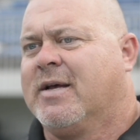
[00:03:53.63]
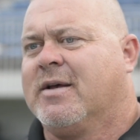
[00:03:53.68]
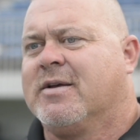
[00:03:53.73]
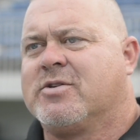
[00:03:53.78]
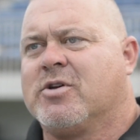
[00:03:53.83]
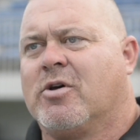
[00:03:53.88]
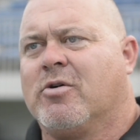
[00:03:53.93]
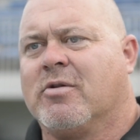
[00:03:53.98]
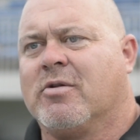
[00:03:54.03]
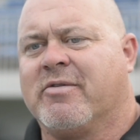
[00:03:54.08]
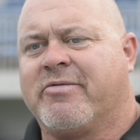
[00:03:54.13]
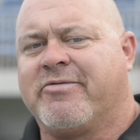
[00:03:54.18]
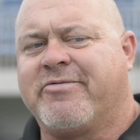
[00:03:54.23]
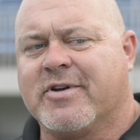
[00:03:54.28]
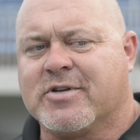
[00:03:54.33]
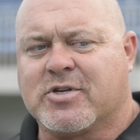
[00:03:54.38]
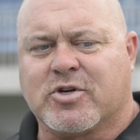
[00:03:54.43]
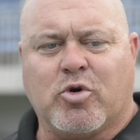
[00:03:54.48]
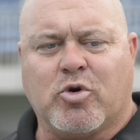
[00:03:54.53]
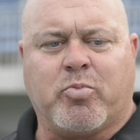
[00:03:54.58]
So the
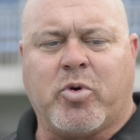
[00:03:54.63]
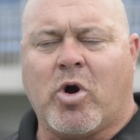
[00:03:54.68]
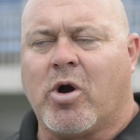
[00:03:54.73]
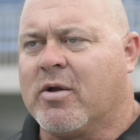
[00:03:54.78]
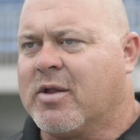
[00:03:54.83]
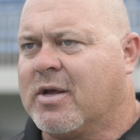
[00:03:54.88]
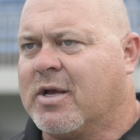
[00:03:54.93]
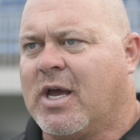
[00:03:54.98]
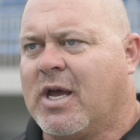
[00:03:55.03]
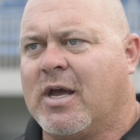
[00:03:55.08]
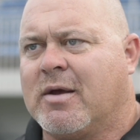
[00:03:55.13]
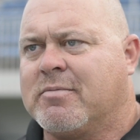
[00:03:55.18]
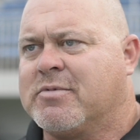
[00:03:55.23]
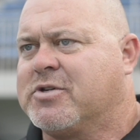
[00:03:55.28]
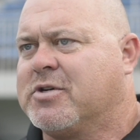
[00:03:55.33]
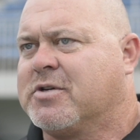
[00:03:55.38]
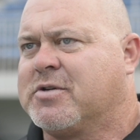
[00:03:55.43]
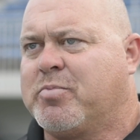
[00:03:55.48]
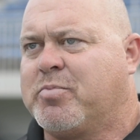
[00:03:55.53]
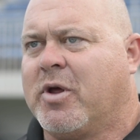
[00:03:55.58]
physical part of the game's
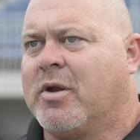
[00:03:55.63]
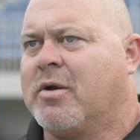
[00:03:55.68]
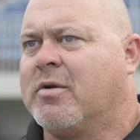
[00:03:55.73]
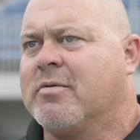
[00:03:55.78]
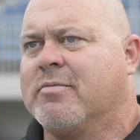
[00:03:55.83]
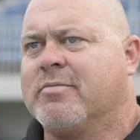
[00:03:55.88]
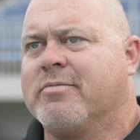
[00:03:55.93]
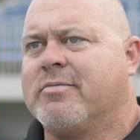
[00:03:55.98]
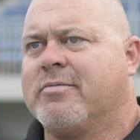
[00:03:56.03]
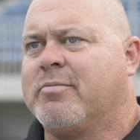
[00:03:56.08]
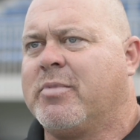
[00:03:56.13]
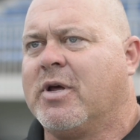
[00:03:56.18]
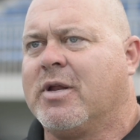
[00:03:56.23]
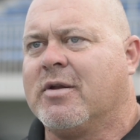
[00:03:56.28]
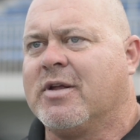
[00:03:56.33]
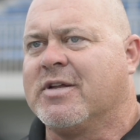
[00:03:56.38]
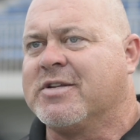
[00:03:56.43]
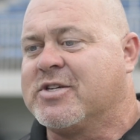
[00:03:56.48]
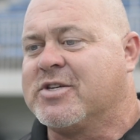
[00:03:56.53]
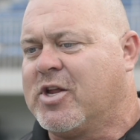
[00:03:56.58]
just been
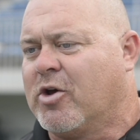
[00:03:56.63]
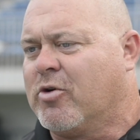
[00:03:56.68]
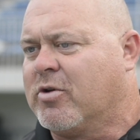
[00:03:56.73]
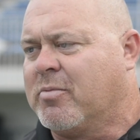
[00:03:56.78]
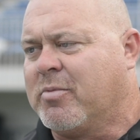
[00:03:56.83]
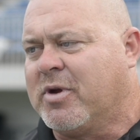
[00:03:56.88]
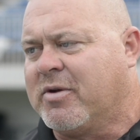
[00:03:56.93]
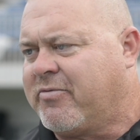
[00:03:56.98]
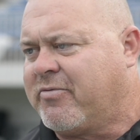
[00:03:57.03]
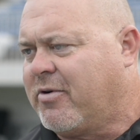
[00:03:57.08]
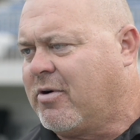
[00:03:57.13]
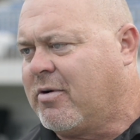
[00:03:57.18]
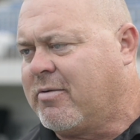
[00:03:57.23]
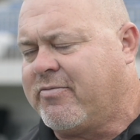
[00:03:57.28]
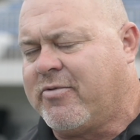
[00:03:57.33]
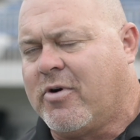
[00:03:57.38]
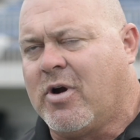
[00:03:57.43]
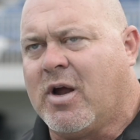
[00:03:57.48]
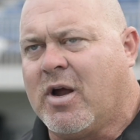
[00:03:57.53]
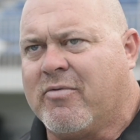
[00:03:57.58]
been instilled in me for
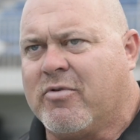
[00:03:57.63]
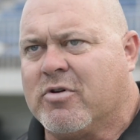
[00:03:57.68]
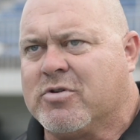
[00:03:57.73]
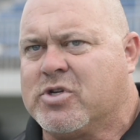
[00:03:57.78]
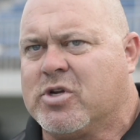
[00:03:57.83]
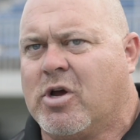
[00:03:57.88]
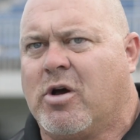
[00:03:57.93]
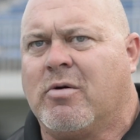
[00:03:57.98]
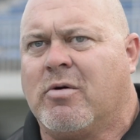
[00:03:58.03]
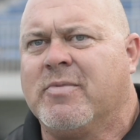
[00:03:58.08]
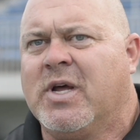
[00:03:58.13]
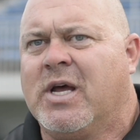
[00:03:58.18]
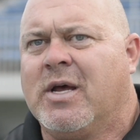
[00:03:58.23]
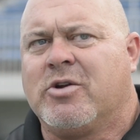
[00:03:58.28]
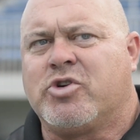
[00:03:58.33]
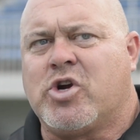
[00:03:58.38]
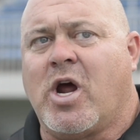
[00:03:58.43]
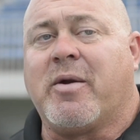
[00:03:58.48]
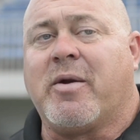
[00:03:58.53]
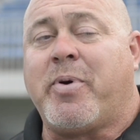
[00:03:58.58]
forever. So
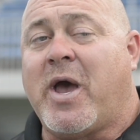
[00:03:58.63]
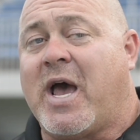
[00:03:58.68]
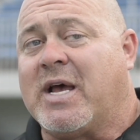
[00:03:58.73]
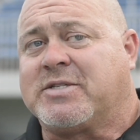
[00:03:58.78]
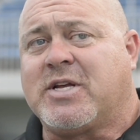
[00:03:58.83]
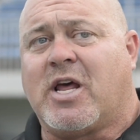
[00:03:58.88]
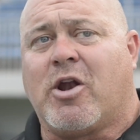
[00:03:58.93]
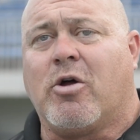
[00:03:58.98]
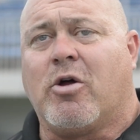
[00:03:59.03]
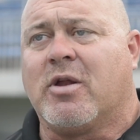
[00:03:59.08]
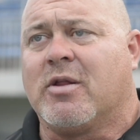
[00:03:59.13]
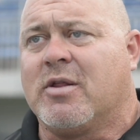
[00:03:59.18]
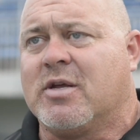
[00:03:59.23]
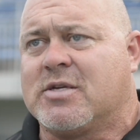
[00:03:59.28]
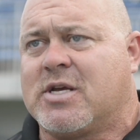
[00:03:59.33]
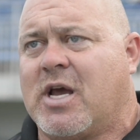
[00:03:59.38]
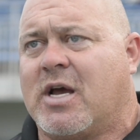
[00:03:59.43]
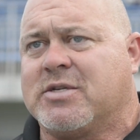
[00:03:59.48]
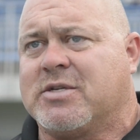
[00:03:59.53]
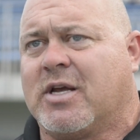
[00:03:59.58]
trying to pass that on to
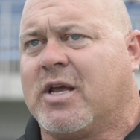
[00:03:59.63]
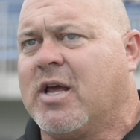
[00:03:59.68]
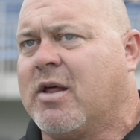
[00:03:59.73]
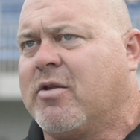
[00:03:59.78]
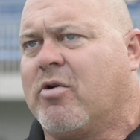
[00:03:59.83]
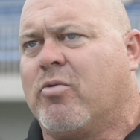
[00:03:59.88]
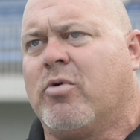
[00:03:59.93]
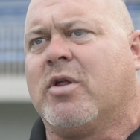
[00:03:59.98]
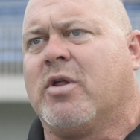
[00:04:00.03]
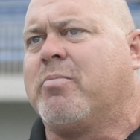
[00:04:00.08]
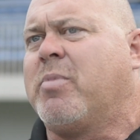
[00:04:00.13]
these guys again, they're really